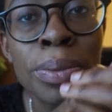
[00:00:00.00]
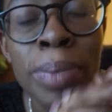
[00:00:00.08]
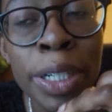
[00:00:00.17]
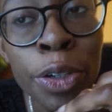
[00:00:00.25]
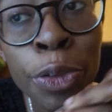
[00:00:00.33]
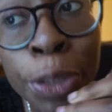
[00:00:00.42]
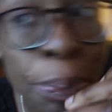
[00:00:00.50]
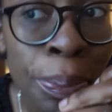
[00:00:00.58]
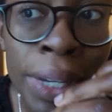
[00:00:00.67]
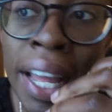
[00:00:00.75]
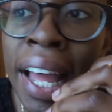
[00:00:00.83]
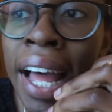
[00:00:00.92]
with my group,
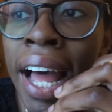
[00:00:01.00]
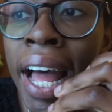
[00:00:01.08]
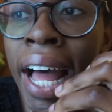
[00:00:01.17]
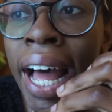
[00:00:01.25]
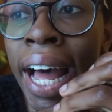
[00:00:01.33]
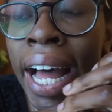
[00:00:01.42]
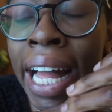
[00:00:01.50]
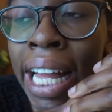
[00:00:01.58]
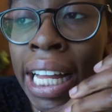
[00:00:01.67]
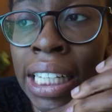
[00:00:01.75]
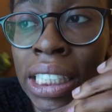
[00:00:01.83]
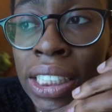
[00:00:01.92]

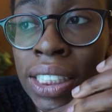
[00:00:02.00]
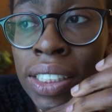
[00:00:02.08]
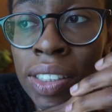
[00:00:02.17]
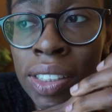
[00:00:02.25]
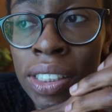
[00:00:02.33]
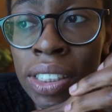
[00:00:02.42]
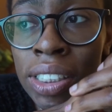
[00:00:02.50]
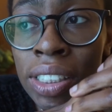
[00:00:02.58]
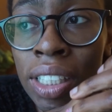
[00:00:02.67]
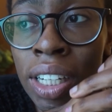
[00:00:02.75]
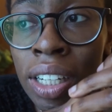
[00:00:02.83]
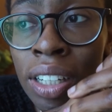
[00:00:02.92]
and
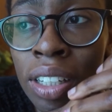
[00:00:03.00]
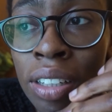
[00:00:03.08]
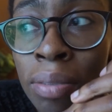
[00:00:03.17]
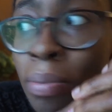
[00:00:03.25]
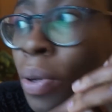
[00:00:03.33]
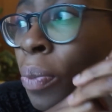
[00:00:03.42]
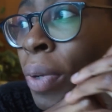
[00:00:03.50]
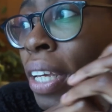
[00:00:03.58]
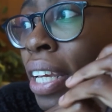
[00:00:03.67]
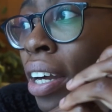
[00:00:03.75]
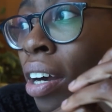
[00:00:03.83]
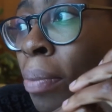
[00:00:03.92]

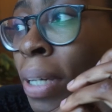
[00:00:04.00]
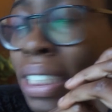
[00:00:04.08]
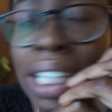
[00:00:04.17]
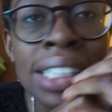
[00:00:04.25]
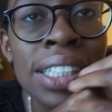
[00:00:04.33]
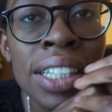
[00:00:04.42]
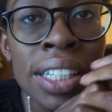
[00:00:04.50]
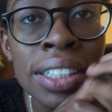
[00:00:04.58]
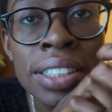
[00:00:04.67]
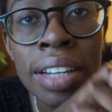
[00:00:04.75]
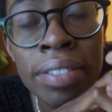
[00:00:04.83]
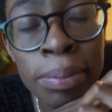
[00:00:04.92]
we are presenting in
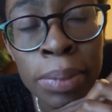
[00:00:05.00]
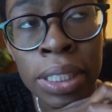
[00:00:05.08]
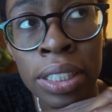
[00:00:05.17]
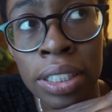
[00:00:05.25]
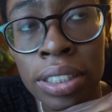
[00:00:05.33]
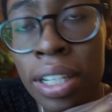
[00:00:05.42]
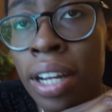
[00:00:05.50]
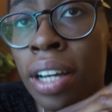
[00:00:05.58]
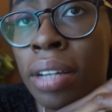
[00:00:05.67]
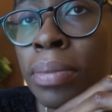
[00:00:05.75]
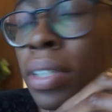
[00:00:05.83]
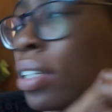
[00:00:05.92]
7 minutes.
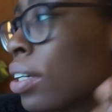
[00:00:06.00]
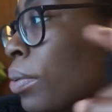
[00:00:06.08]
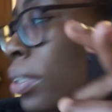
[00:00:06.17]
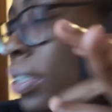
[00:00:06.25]
I'm going